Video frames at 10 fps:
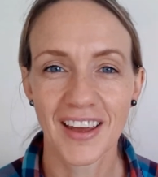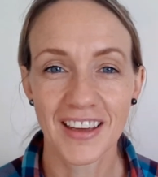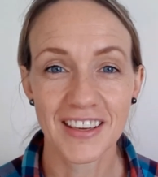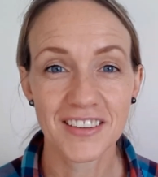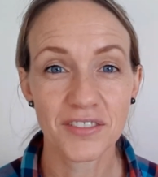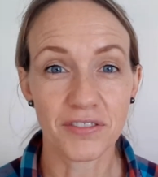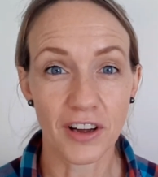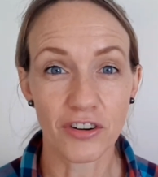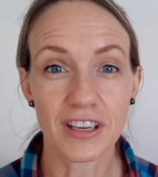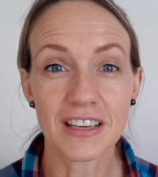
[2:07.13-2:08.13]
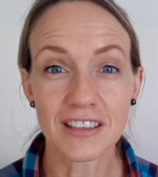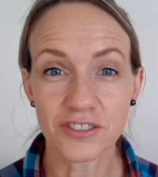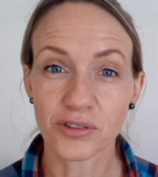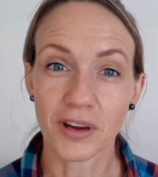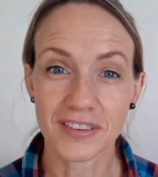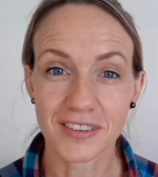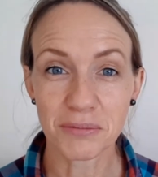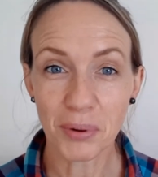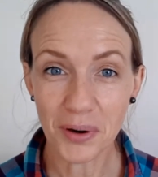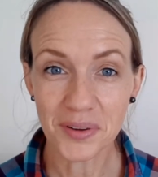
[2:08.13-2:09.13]
He's a very
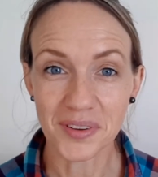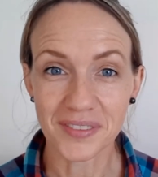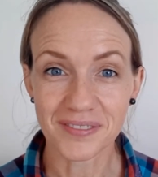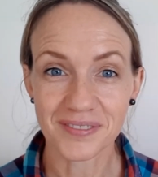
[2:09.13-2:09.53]
interesting person.